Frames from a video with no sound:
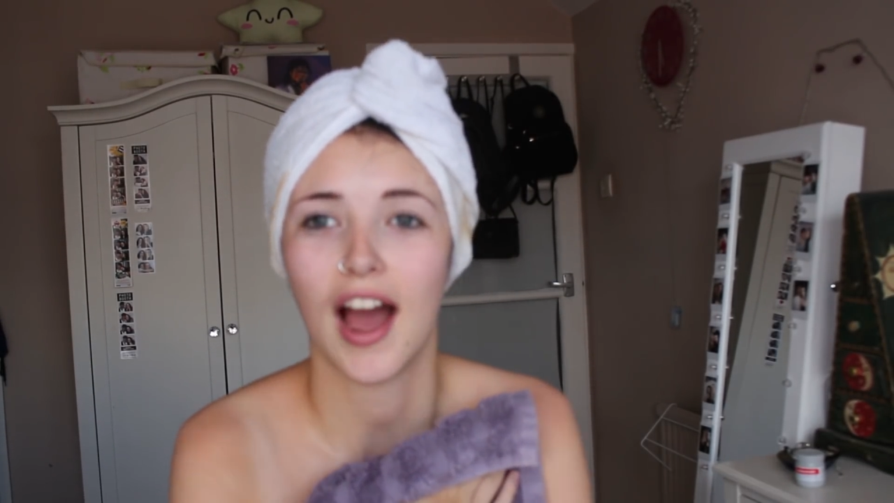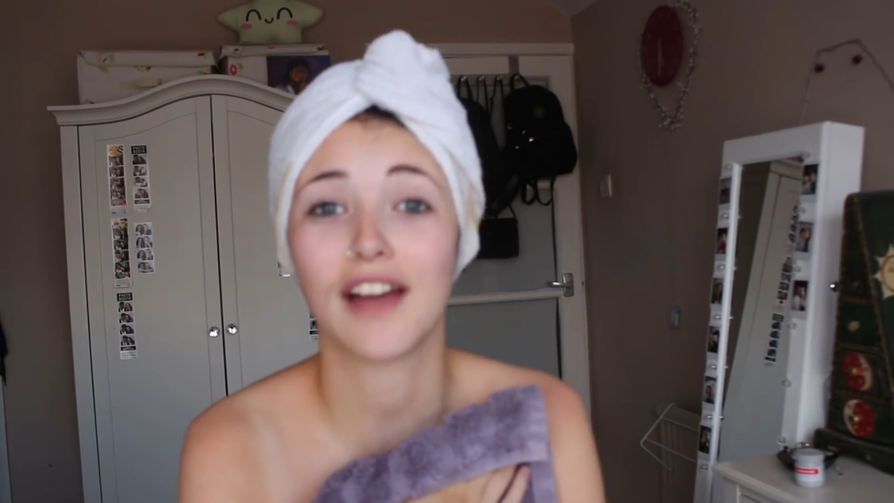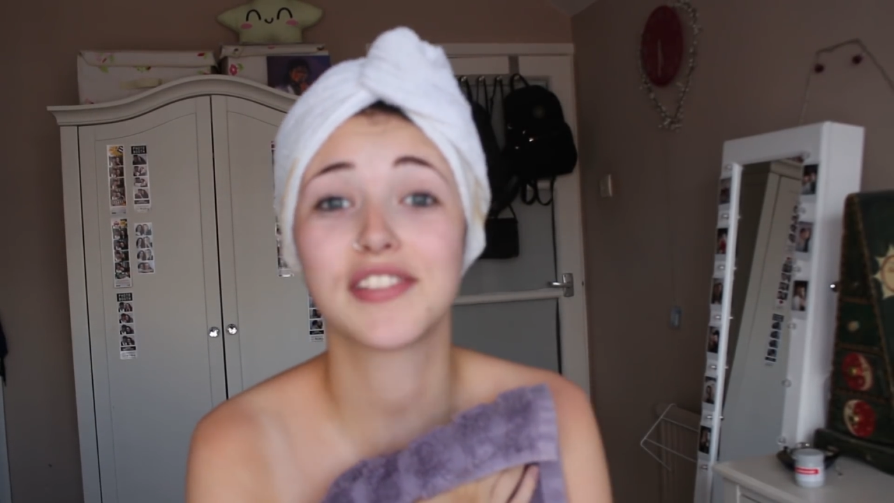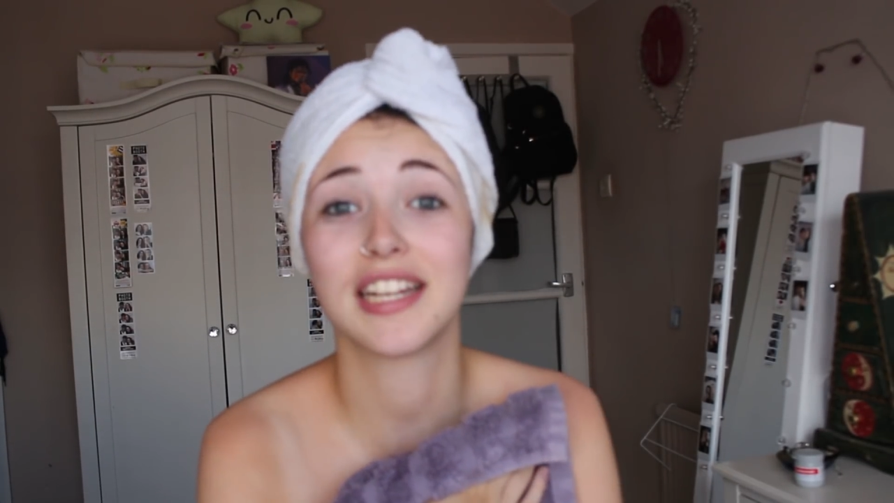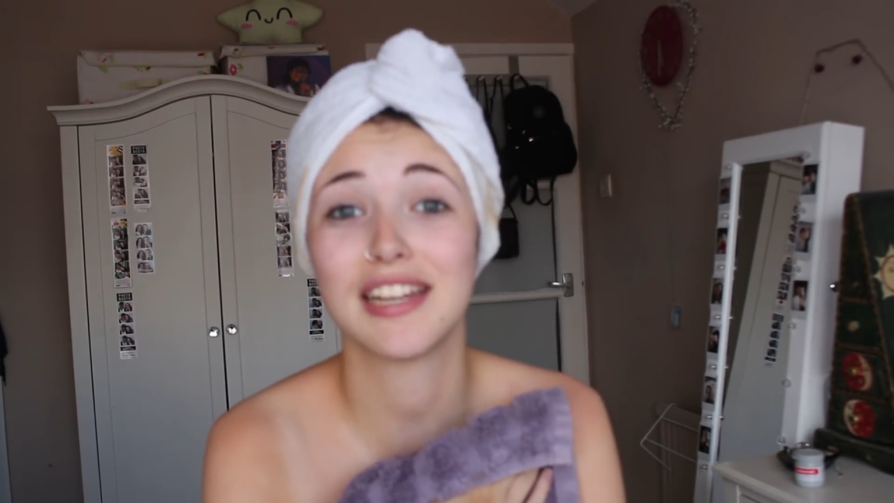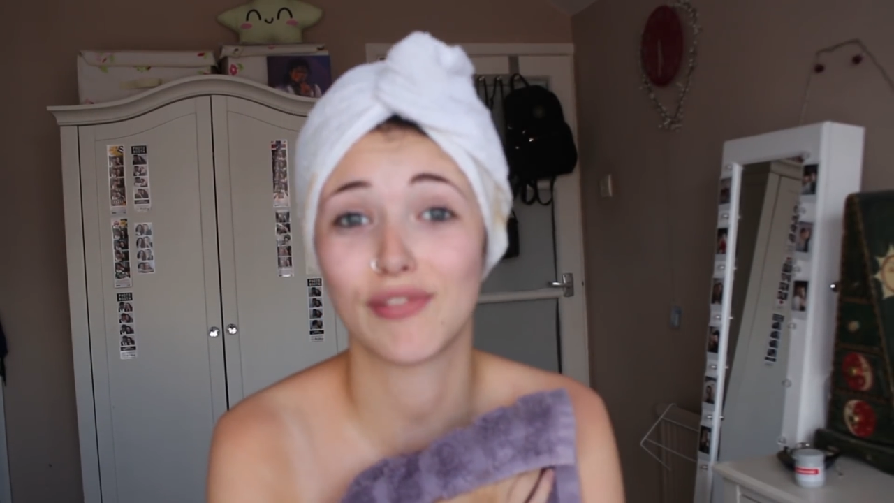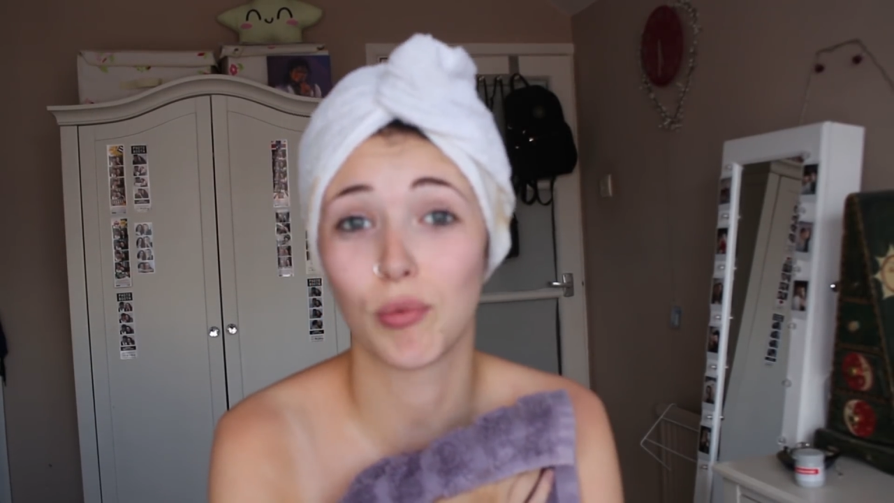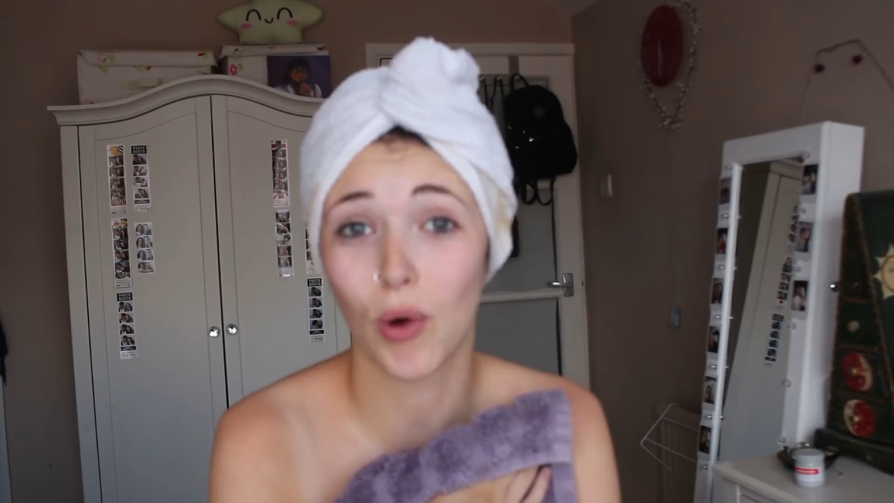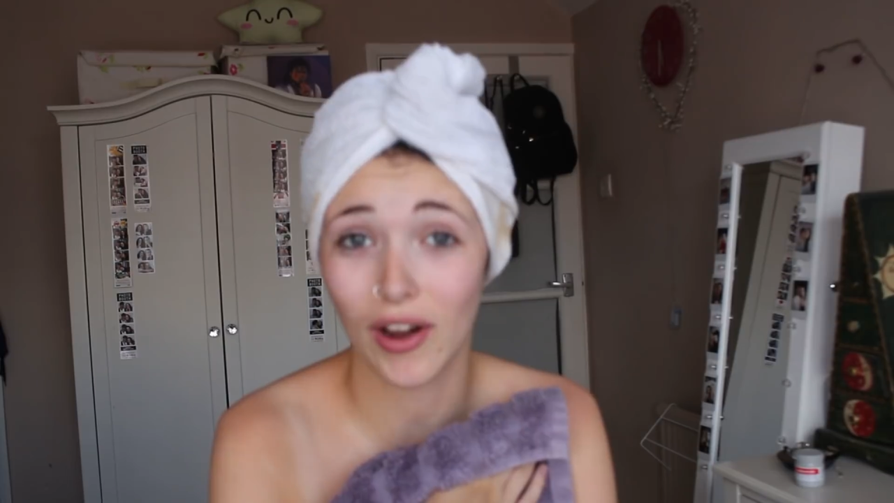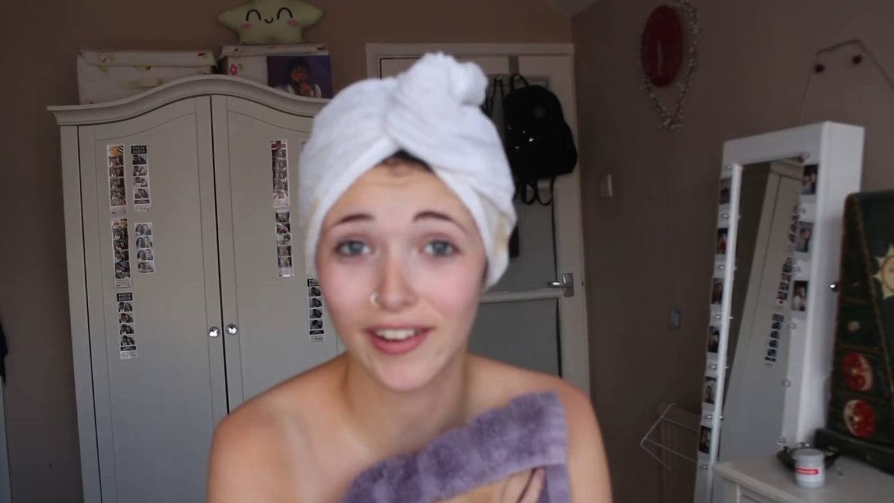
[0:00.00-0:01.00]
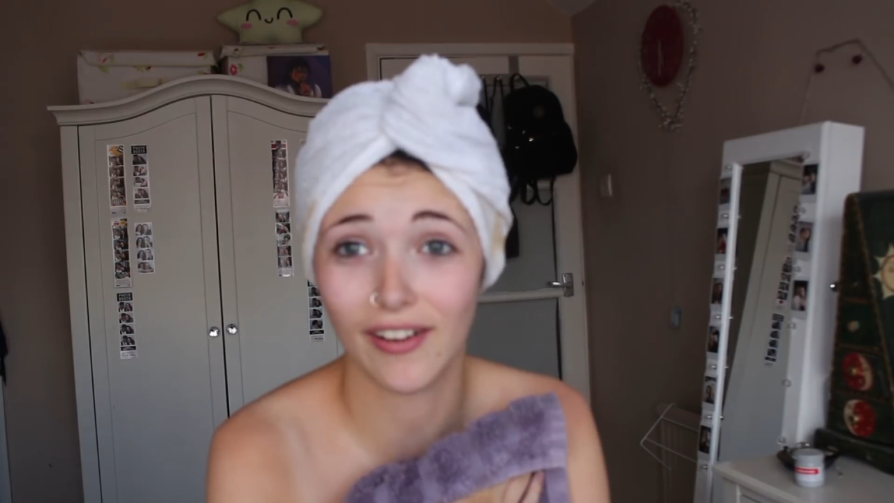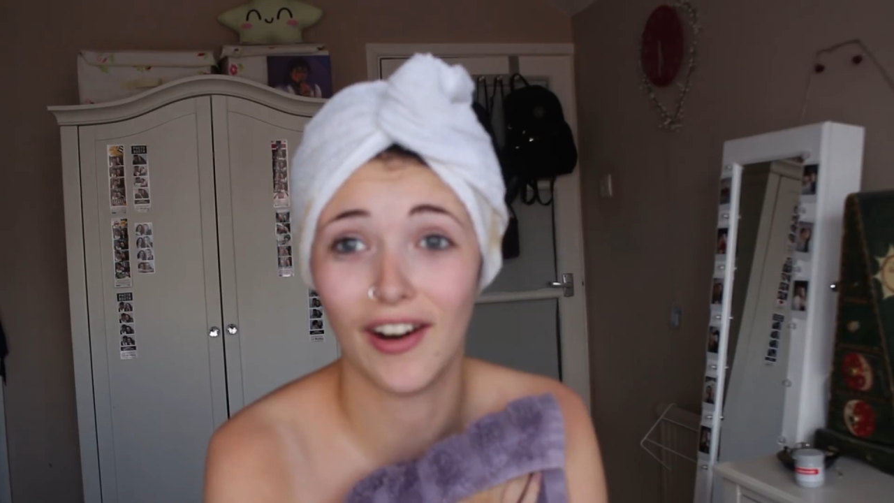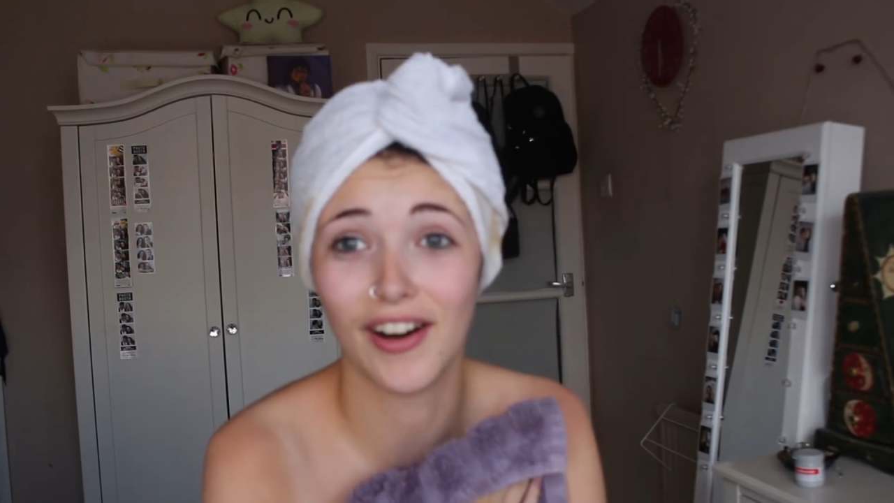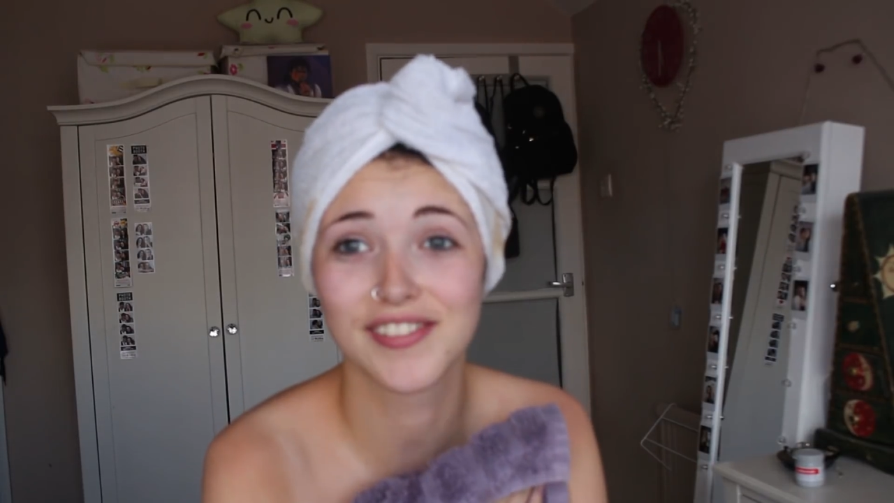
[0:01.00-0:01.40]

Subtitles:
I have to leave for work at